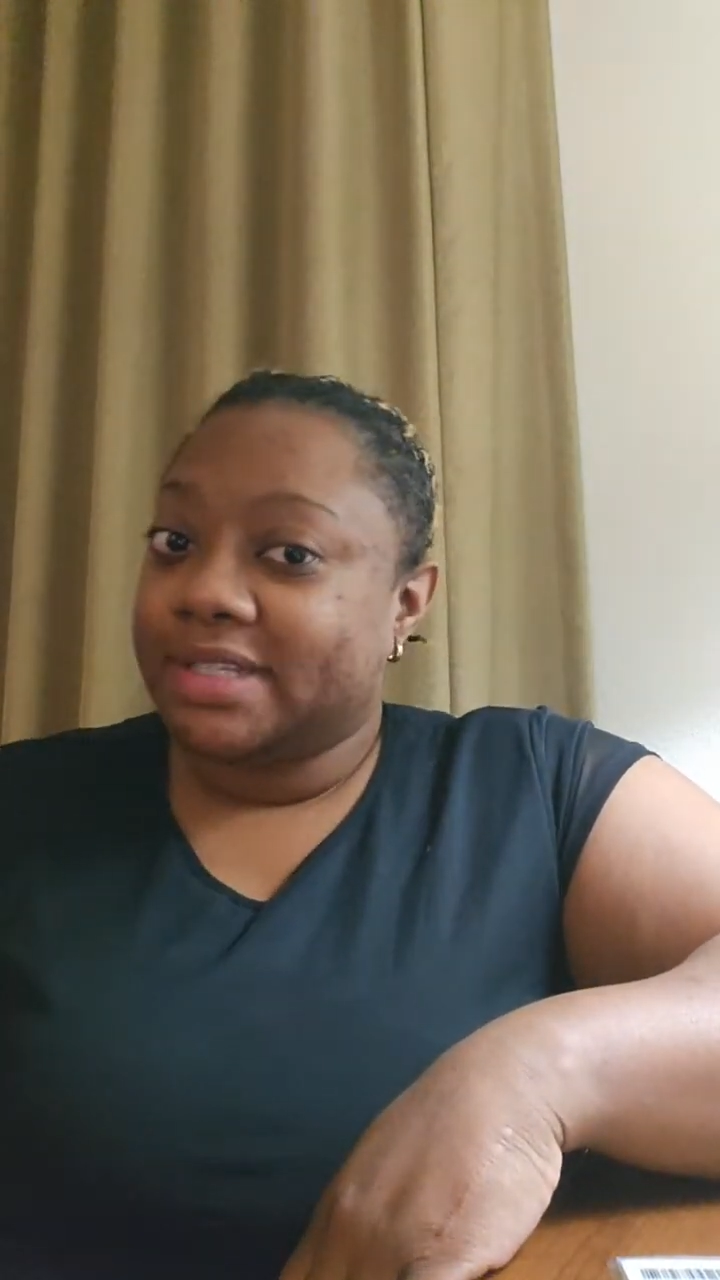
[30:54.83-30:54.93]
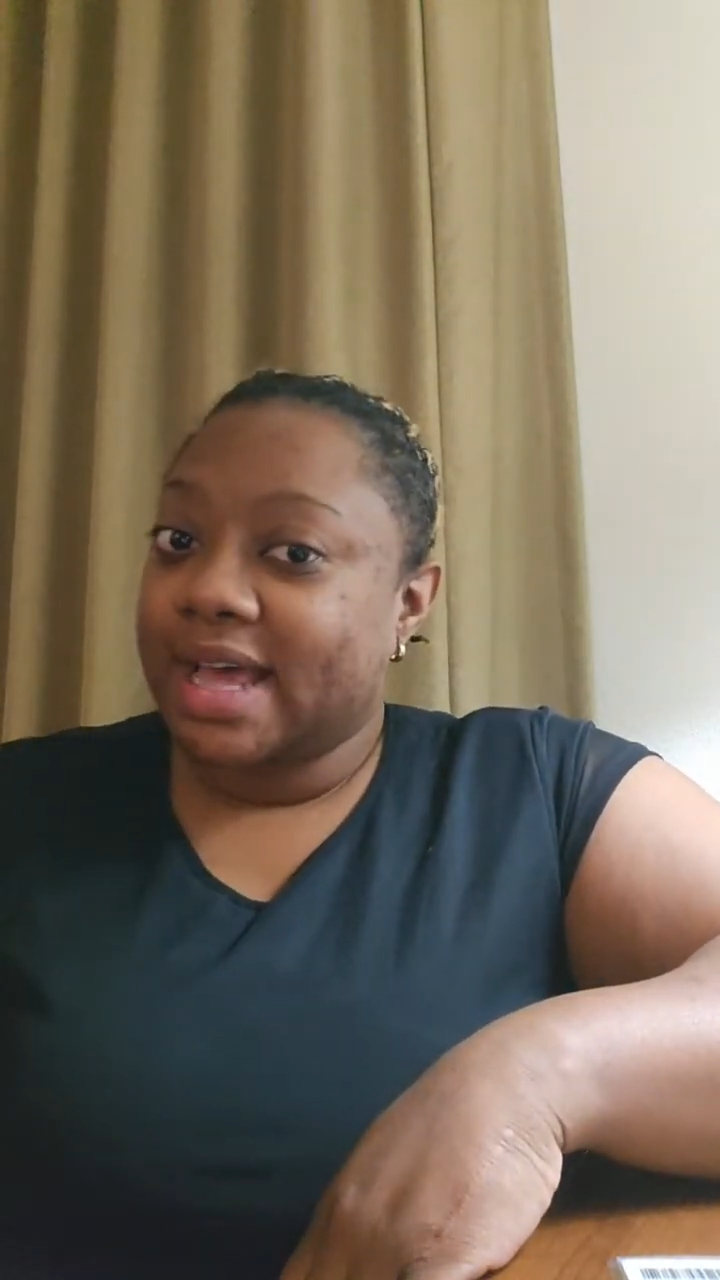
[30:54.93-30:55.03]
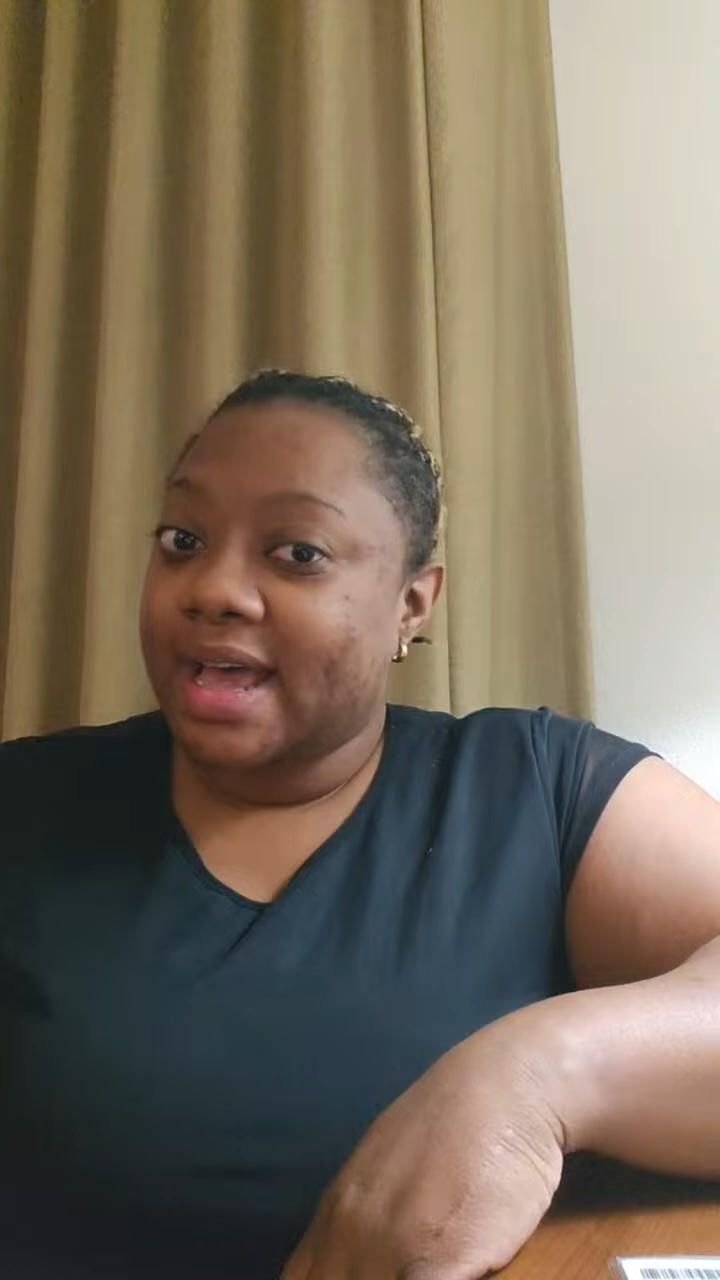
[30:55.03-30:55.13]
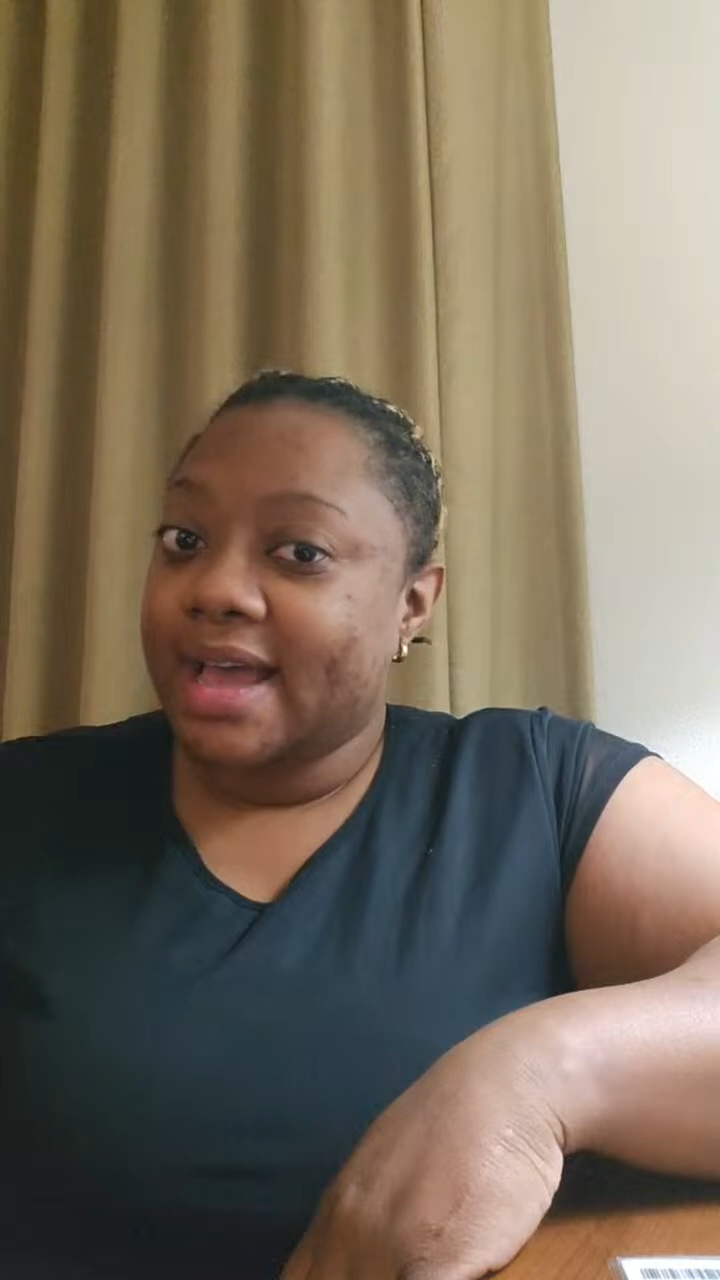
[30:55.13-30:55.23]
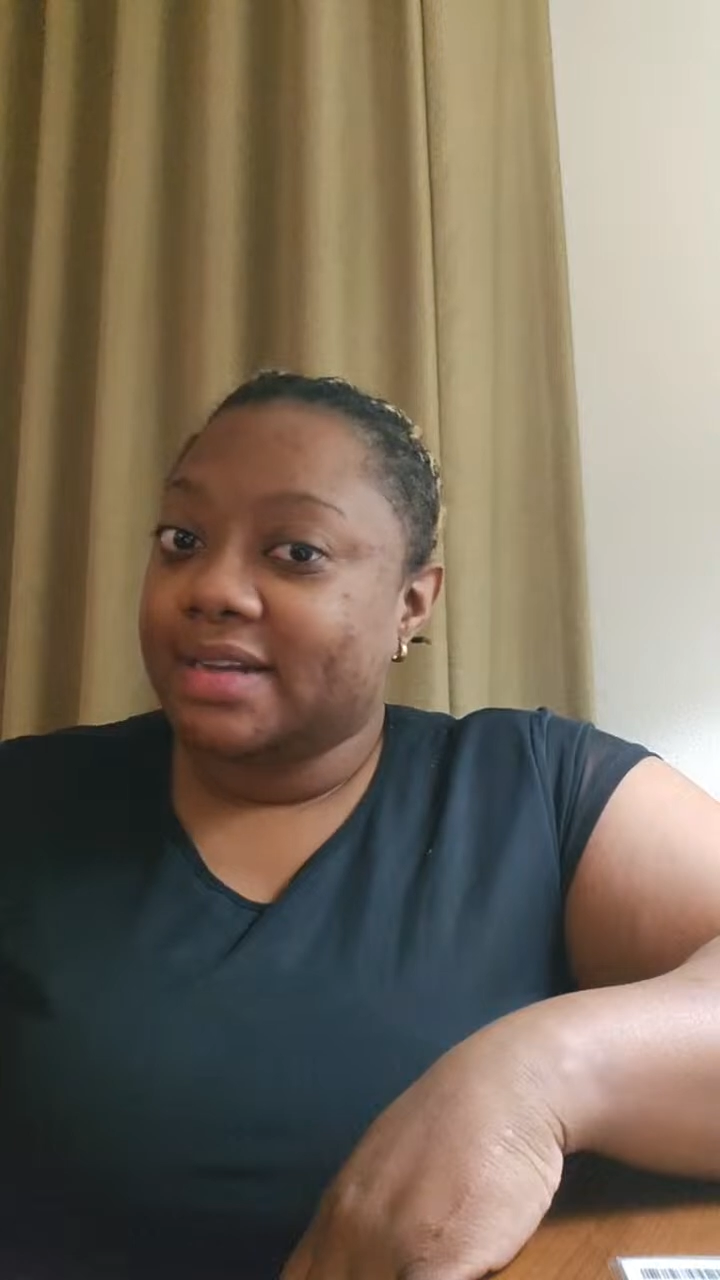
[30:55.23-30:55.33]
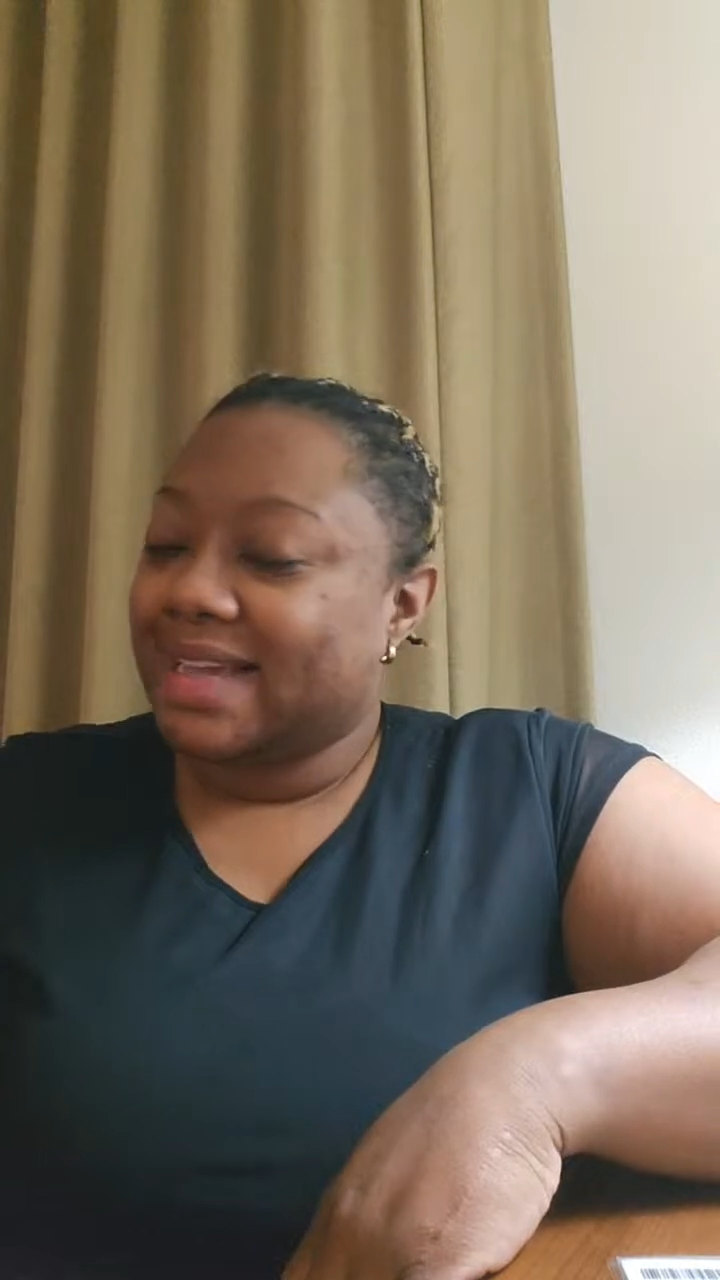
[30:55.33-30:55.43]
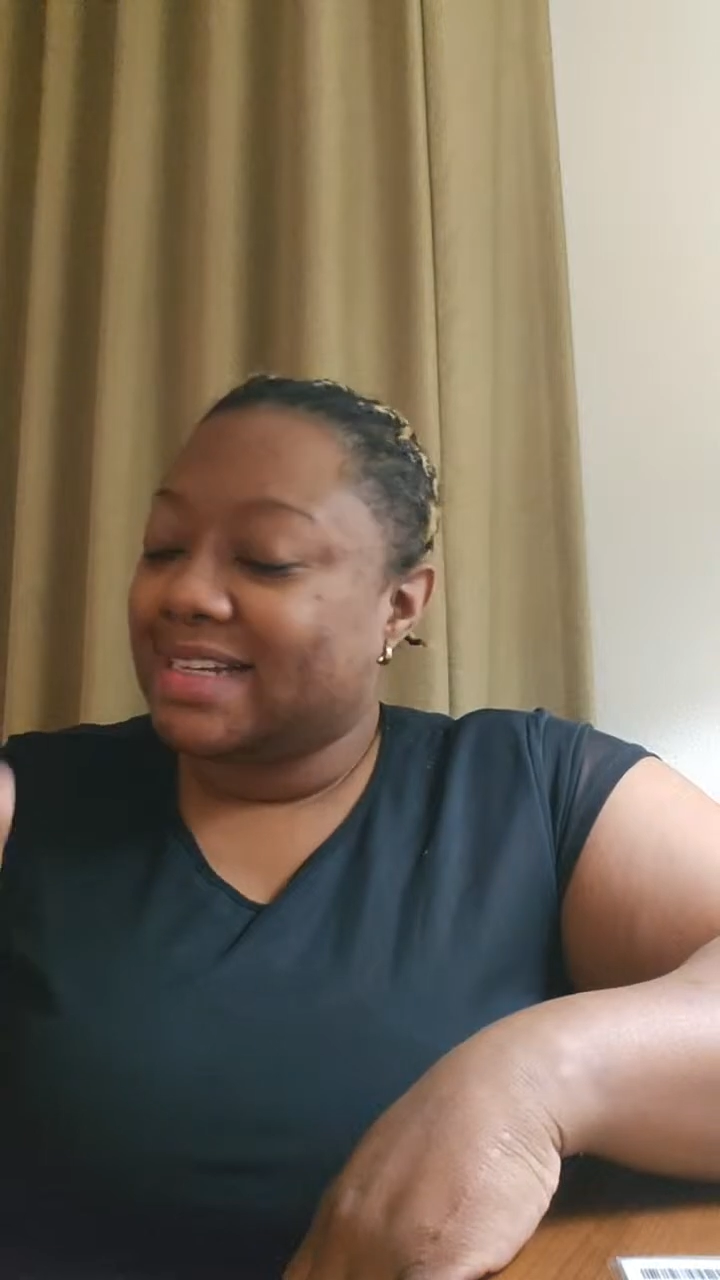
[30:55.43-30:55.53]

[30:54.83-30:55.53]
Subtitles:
side,